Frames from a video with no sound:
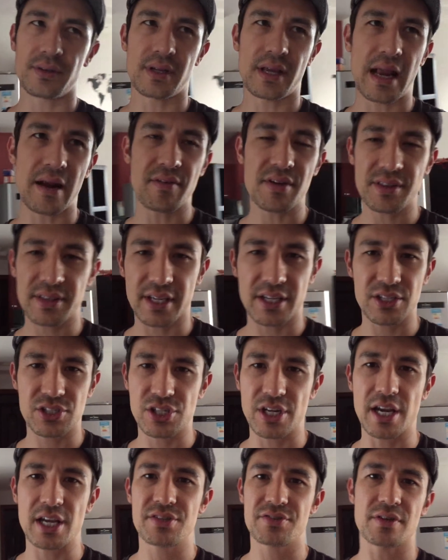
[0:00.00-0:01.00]
everything
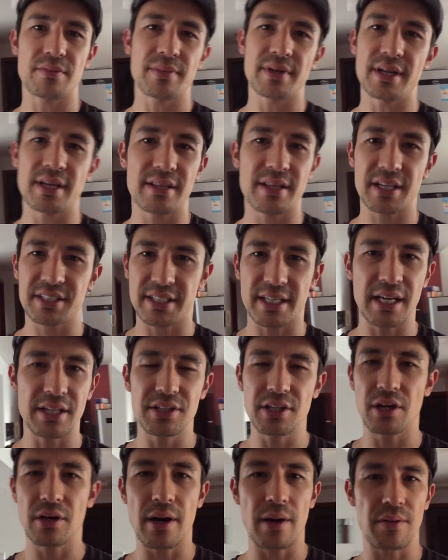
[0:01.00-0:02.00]
changed for me. Next thing I
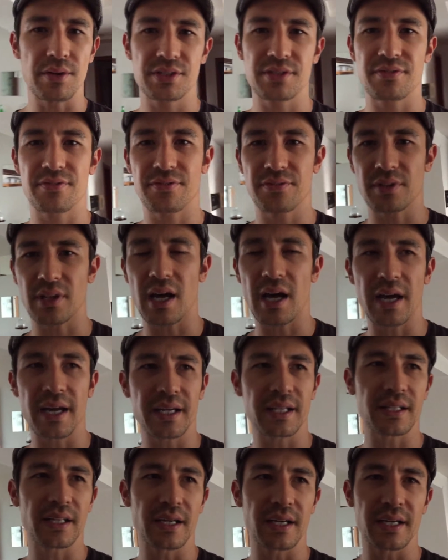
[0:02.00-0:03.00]
know, I was
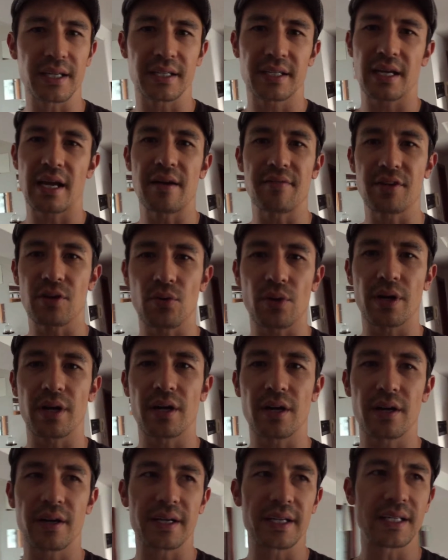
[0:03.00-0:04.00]
flying like
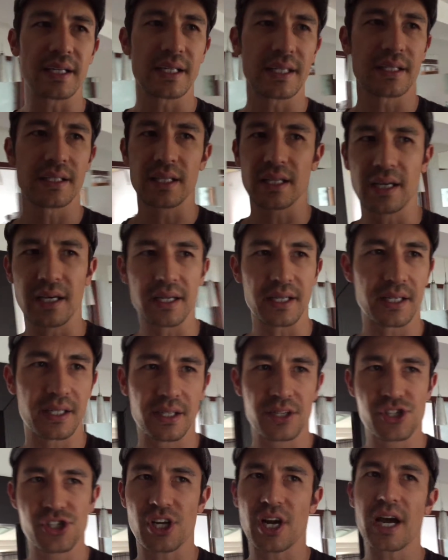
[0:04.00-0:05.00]
everywhere in
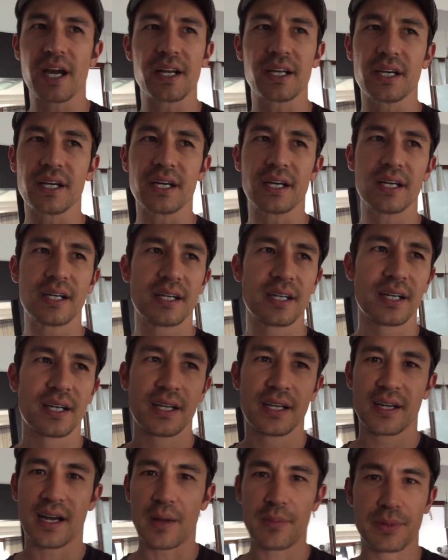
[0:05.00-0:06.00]
like China.
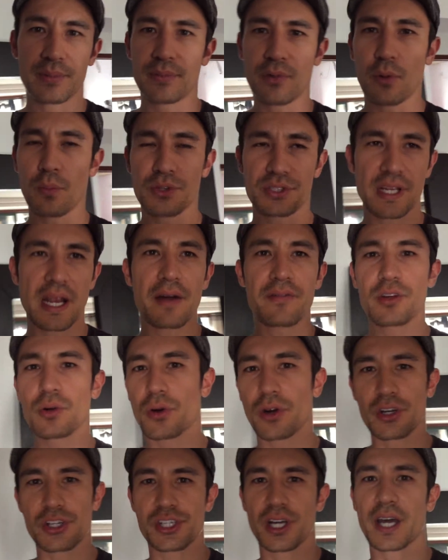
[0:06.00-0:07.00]
I've been almost
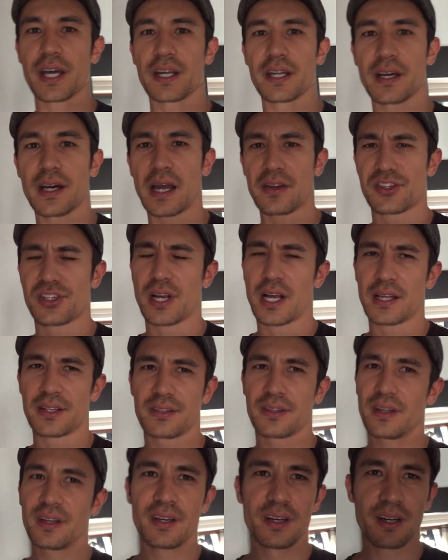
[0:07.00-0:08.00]
everywhere in China. I
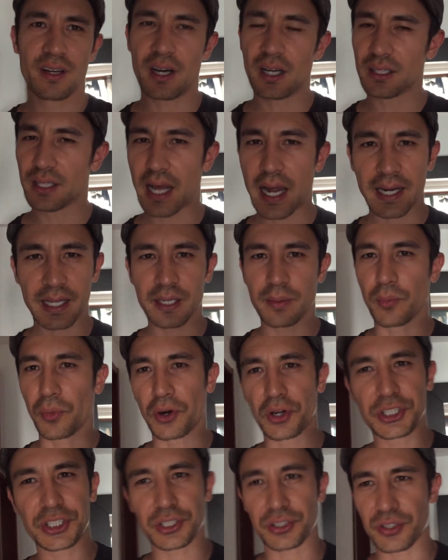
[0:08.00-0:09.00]
shot a lot of
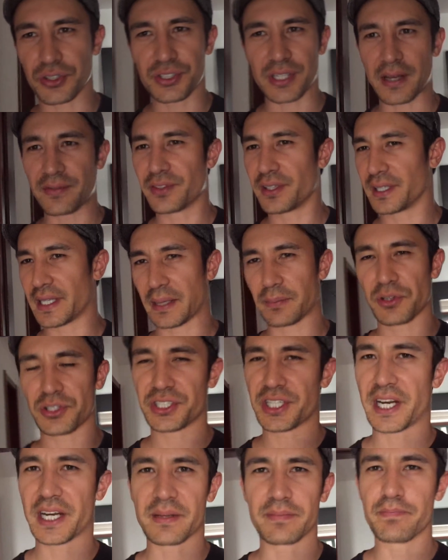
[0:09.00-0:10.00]
commercials. I've done like
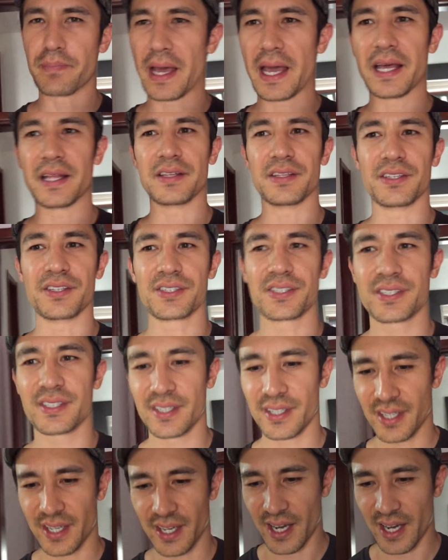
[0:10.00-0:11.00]
Mercedes-Benz.
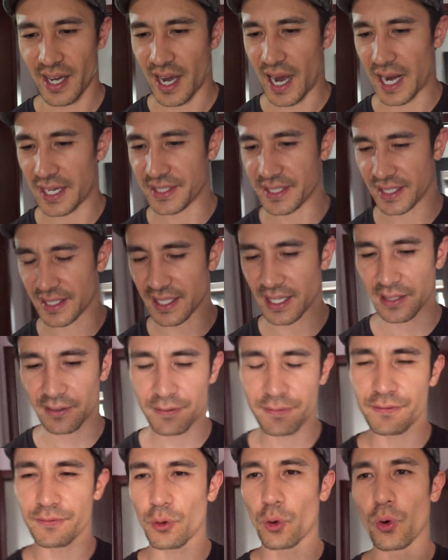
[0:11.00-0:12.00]
I did like
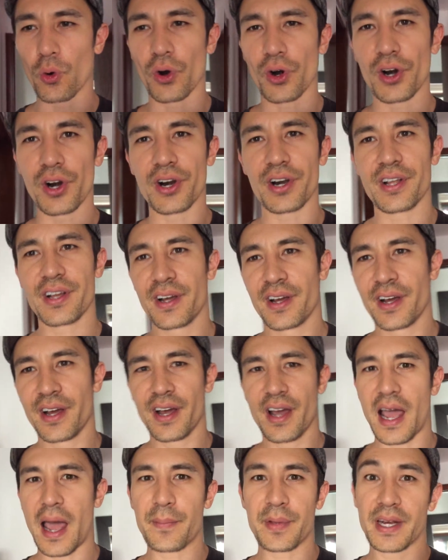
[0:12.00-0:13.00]
Ford.
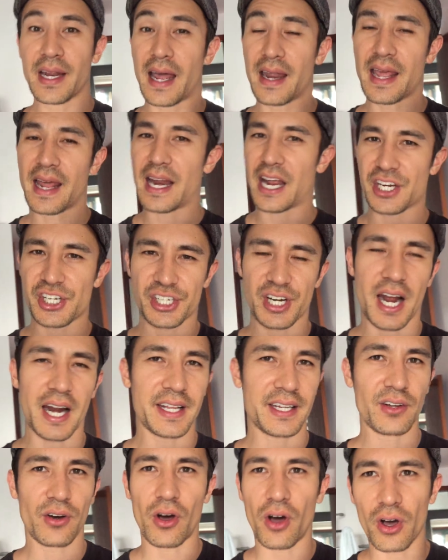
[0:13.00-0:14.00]
I mean, I shot
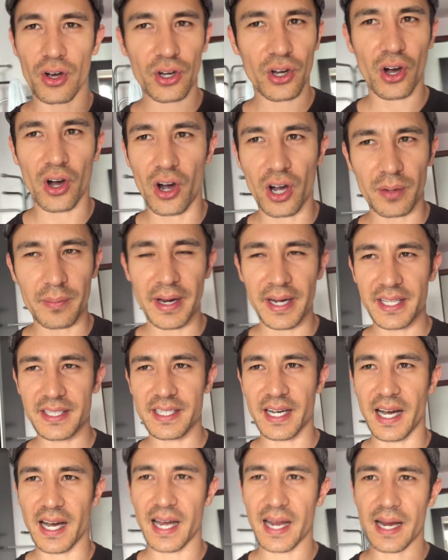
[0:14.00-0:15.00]
in Hong Kong many
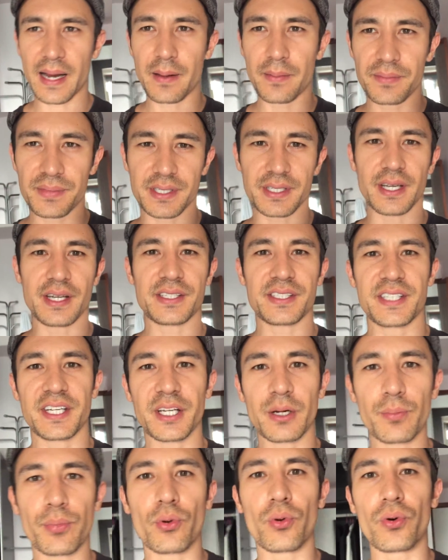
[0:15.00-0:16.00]
times,
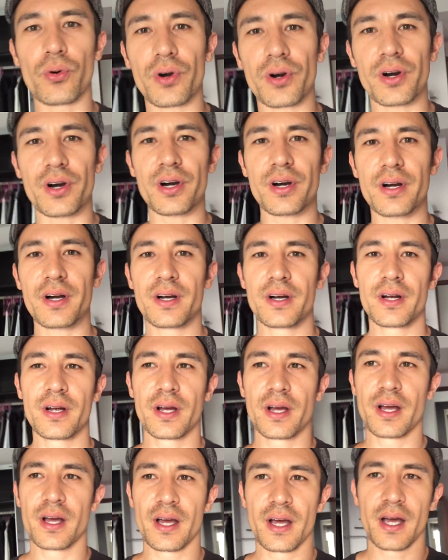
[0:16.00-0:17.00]
Singapore.
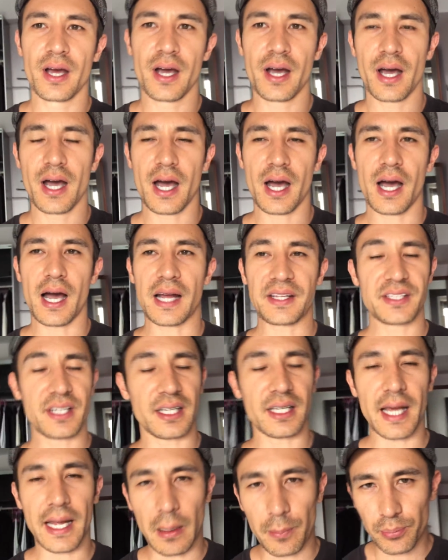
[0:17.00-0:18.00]
I did a
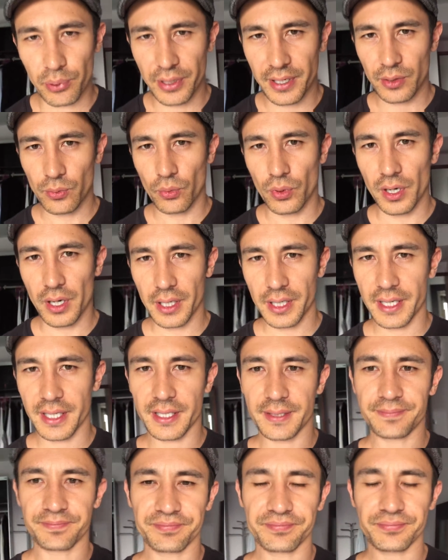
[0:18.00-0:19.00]
lot of print
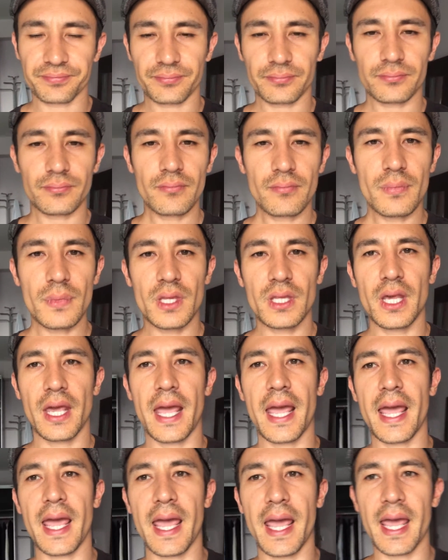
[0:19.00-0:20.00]
work.
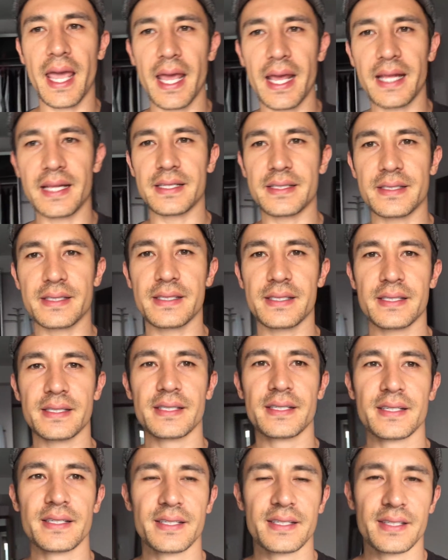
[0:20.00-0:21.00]
And
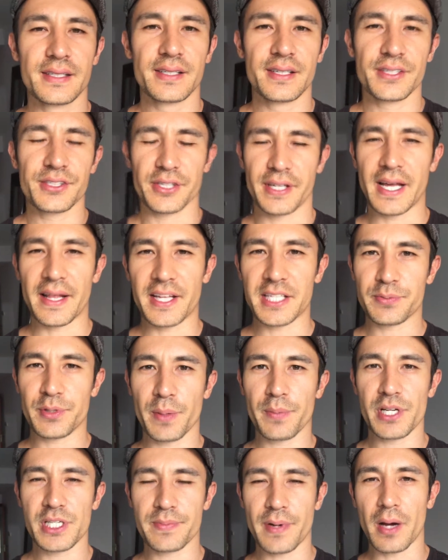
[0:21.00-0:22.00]
so yeah, that's
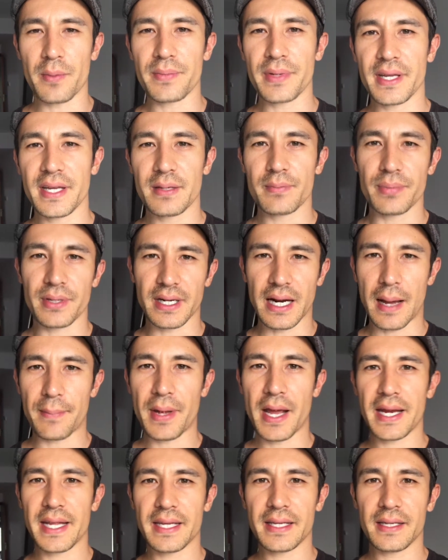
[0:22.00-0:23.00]
pretty much about me. But I'm
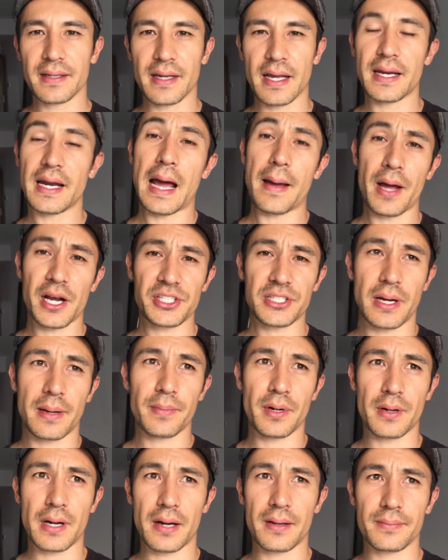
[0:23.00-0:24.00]
heading, and
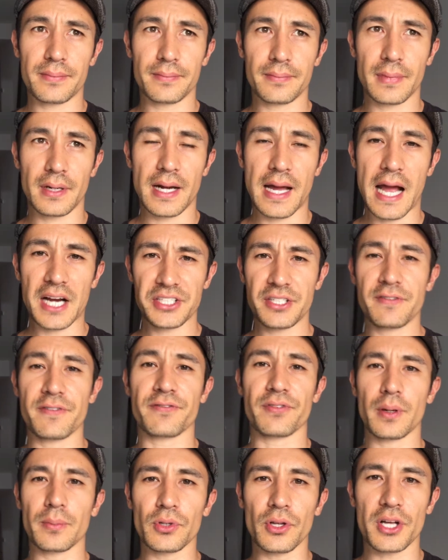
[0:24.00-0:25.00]
I'm actually
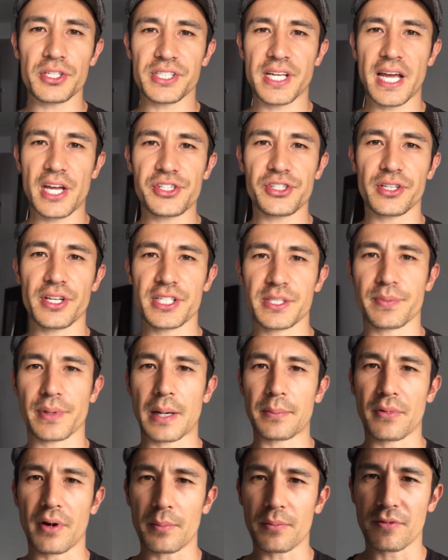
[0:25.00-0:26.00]
from Los Angeles, but
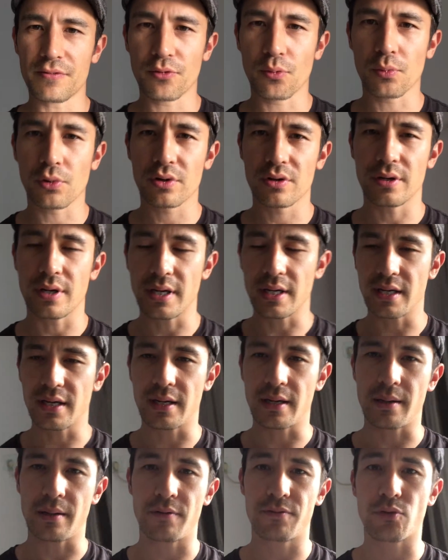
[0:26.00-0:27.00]
I'm a
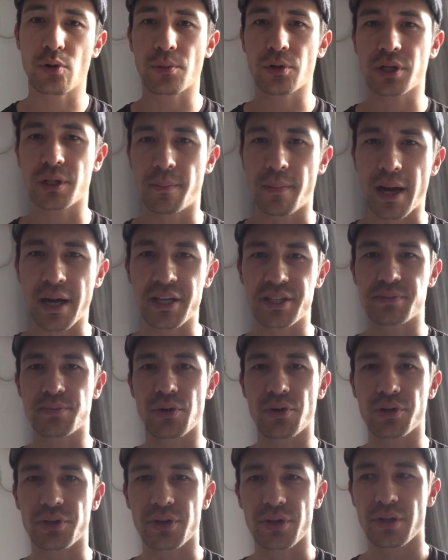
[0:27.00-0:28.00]
former commodities
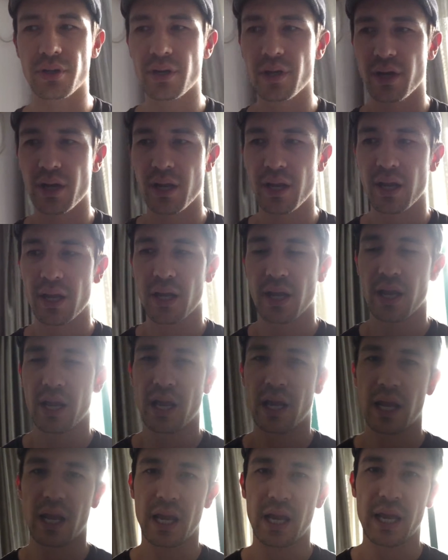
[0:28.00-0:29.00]
broker.
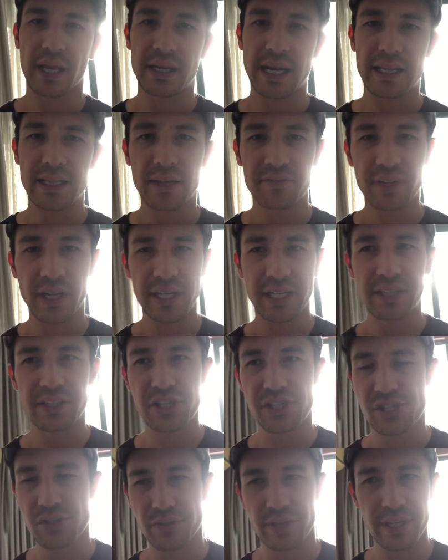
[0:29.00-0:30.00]
And I left that
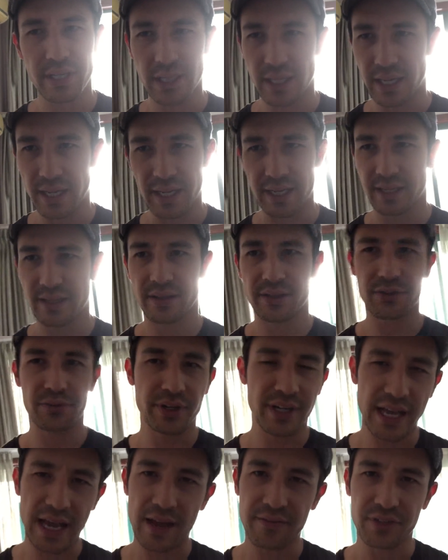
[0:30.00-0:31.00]
industry like
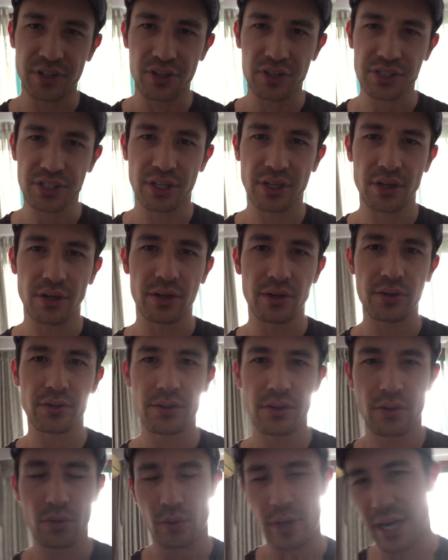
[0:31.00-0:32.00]
3.5 years
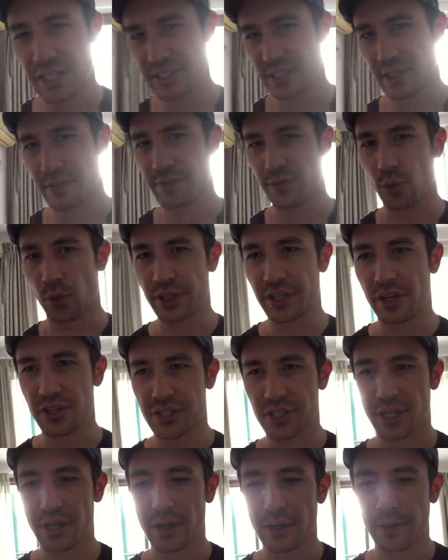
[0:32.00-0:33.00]
ago, or actually like 4 years
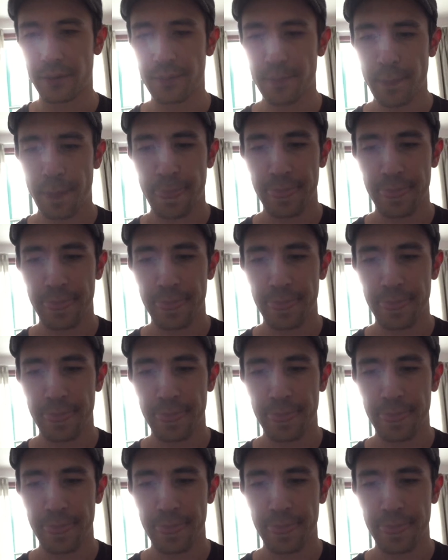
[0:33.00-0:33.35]
ago.